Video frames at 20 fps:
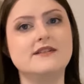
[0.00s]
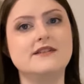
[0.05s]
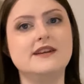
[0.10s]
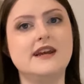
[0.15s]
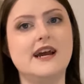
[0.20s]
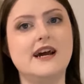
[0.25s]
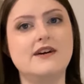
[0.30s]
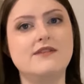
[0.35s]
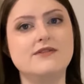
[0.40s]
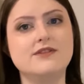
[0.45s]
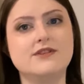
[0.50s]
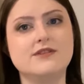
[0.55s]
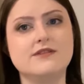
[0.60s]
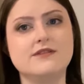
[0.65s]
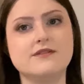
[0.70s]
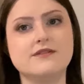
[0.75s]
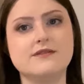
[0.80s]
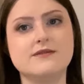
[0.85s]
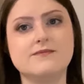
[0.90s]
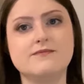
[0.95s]
down
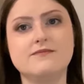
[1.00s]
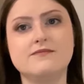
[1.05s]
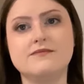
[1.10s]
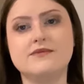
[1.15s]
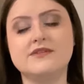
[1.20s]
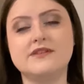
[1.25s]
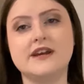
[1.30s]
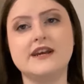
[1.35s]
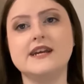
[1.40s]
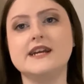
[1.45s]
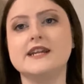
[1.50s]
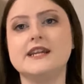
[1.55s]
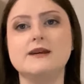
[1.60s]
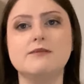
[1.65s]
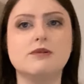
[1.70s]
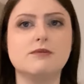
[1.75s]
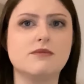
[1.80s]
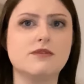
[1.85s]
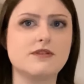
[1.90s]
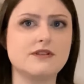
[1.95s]
to, say,
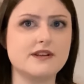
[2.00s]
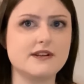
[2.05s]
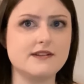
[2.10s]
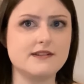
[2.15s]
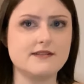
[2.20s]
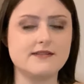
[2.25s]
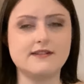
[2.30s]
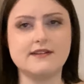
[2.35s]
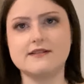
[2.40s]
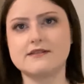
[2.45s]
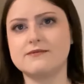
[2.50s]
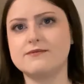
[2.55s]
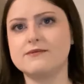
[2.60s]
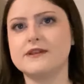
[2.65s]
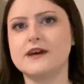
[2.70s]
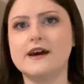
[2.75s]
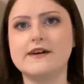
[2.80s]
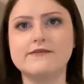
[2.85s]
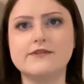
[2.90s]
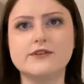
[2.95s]
Neiman Marcus,
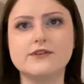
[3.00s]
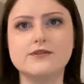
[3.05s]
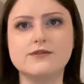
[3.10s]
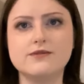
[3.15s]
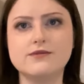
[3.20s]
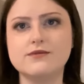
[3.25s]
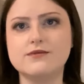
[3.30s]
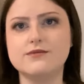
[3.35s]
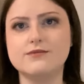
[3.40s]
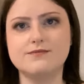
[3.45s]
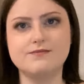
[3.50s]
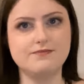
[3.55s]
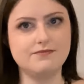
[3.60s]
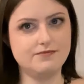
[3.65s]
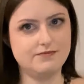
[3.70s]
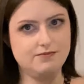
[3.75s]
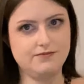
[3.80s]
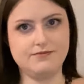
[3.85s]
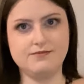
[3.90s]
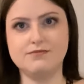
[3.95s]
Saks Avenue,
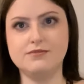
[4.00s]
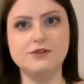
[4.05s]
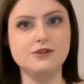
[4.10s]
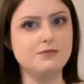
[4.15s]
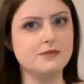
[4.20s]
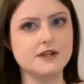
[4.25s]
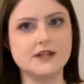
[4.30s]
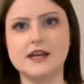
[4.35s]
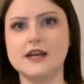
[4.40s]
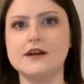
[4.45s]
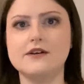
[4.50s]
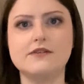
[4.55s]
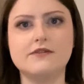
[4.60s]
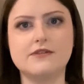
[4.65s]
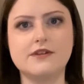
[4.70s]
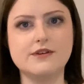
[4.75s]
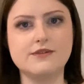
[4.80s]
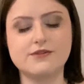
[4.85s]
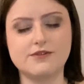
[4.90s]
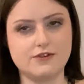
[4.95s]

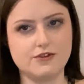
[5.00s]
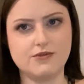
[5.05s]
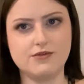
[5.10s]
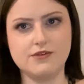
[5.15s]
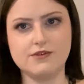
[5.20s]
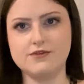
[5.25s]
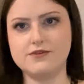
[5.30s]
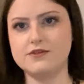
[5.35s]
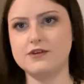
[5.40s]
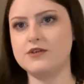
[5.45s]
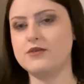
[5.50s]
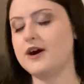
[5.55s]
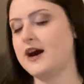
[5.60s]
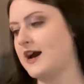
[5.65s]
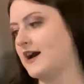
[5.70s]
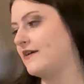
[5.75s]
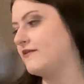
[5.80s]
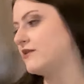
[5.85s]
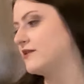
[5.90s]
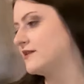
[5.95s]
Bloomingdale's, those stores, so I
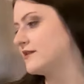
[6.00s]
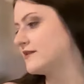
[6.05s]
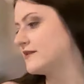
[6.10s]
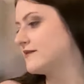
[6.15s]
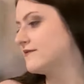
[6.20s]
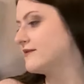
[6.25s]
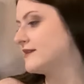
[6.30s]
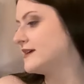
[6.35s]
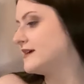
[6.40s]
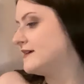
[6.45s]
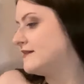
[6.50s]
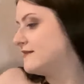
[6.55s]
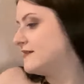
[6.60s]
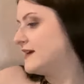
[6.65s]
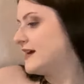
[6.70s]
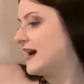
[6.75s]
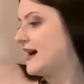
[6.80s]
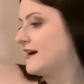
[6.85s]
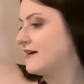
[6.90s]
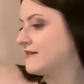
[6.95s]
have relatively
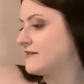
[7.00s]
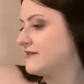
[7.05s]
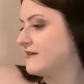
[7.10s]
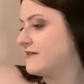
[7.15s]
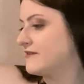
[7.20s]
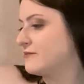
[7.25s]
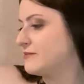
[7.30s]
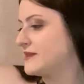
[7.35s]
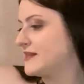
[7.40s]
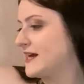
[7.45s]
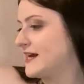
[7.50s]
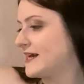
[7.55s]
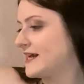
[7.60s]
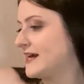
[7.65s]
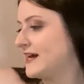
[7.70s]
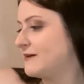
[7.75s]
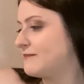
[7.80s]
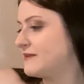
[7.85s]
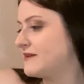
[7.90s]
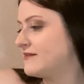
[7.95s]
easy access, but that
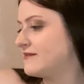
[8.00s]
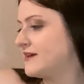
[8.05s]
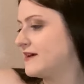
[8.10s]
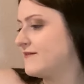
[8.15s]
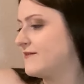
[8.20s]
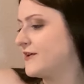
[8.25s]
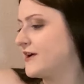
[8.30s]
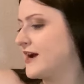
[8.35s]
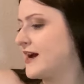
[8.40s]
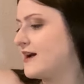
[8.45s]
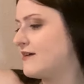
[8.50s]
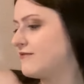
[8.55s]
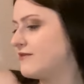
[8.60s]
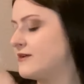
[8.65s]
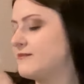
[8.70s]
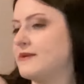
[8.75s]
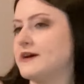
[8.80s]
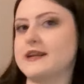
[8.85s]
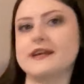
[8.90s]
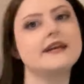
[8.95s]
can't be said for
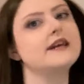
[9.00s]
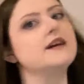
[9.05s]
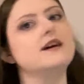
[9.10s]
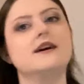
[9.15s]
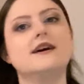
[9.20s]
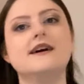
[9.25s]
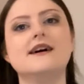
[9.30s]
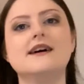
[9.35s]
everybody.